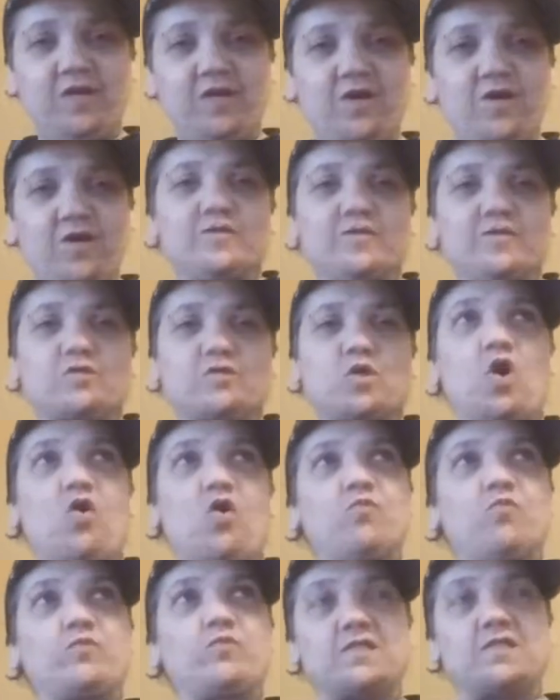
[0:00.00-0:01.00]
So was
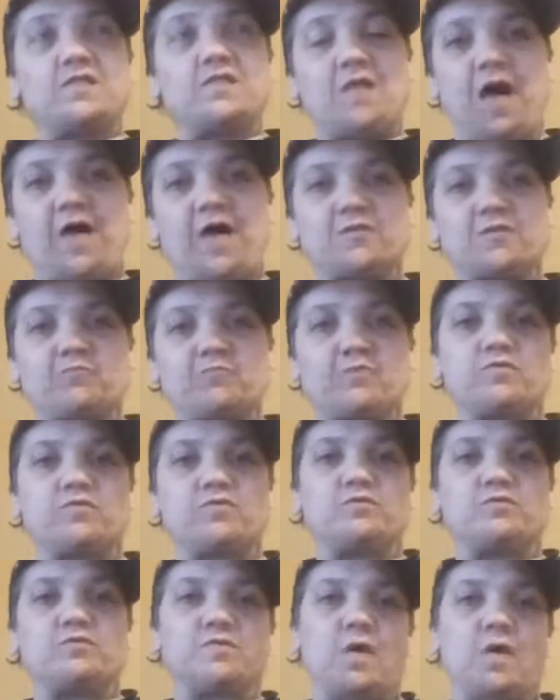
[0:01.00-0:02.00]
in the hospital.
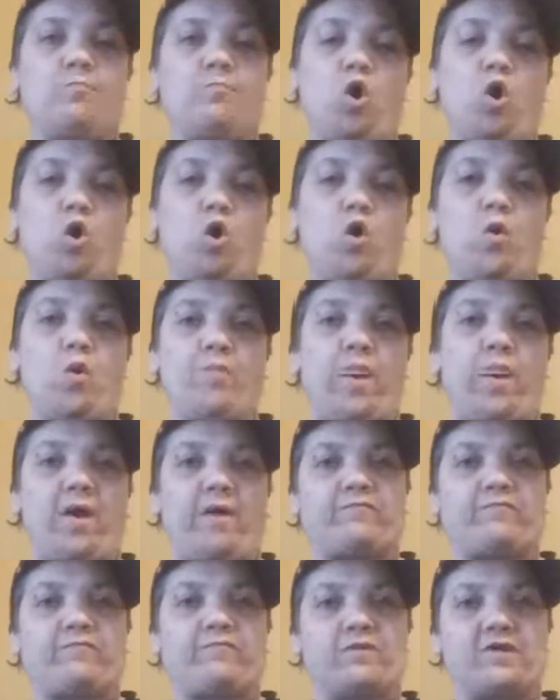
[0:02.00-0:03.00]
Now I'm home after
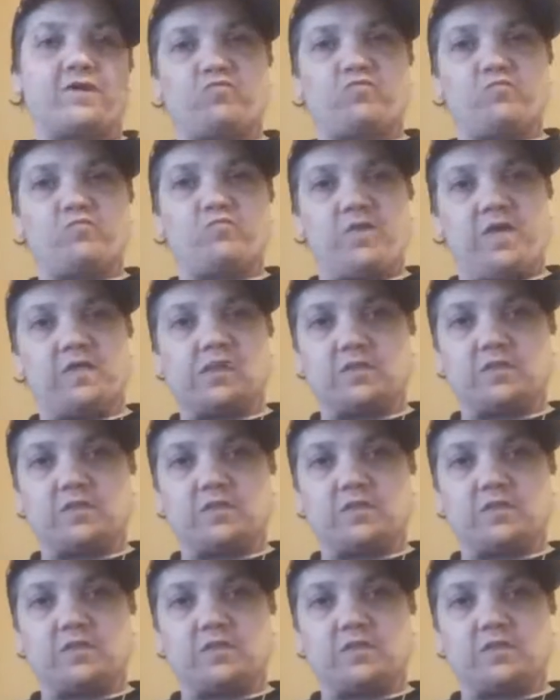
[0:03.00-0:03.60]
like three weeks.